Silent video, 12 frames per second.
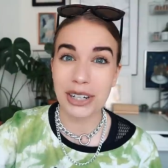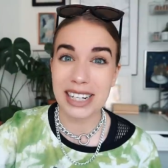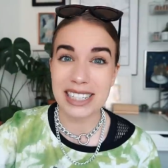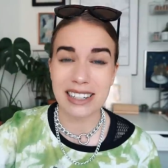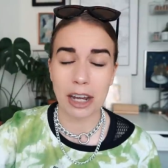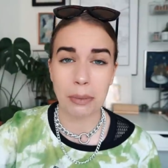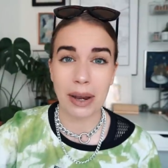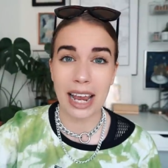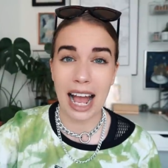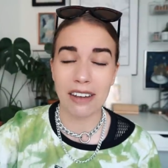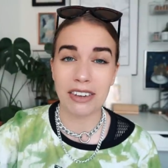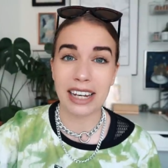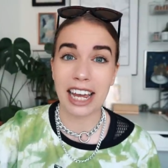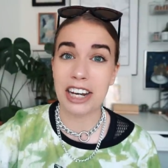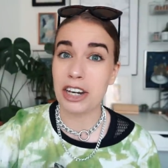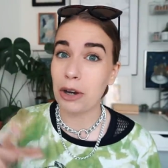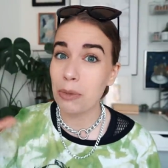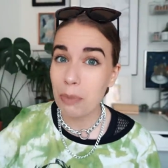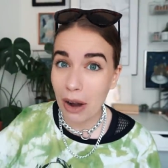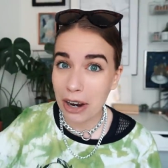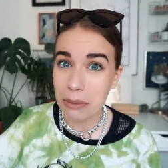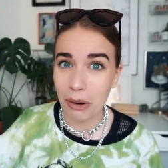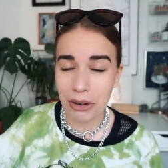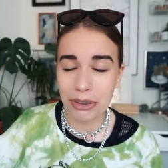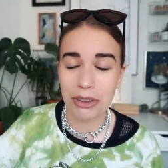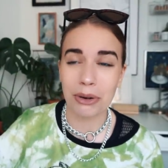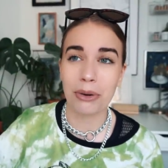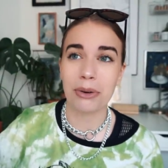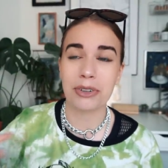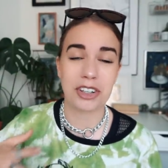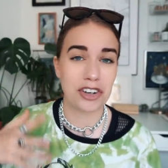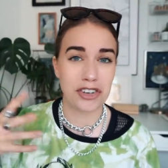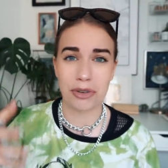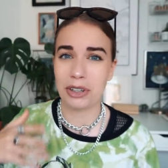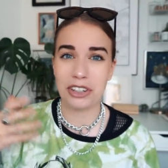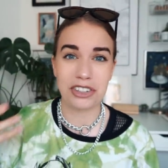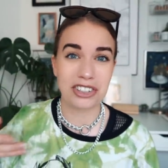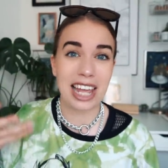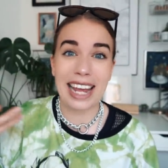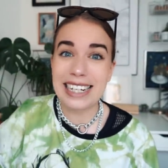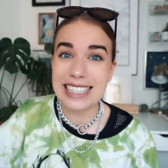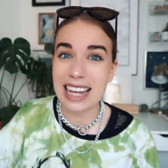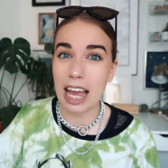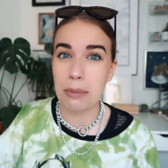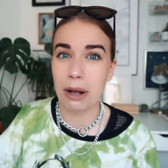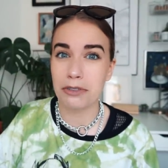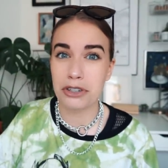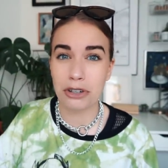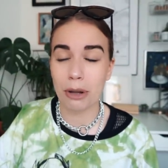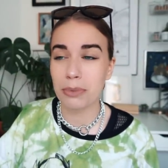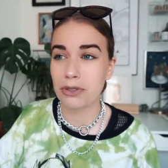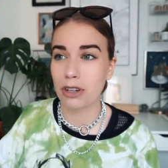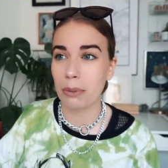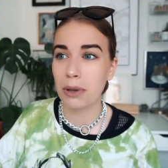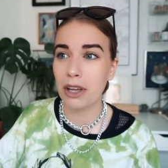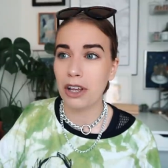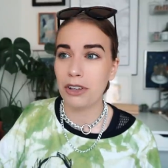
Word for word: You can start by having a no buy month or generally just any type of shop stop.